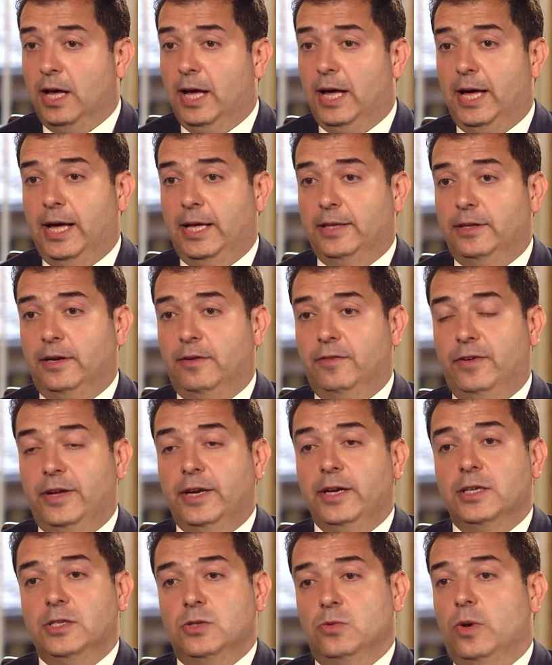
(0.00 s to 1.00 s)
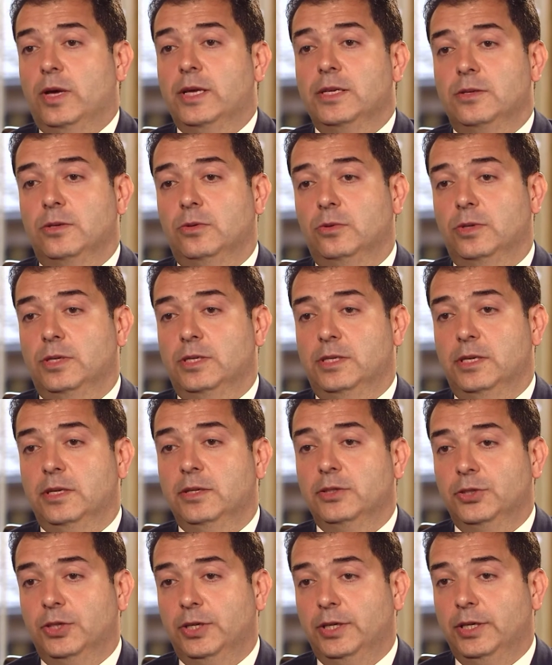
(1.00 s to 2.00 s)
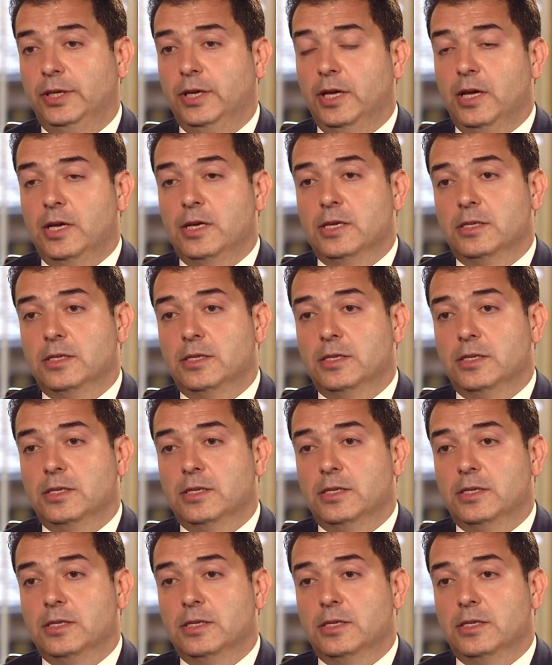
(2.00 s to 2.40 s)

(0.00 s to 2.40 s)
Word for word: and there are various ways to do the surgery.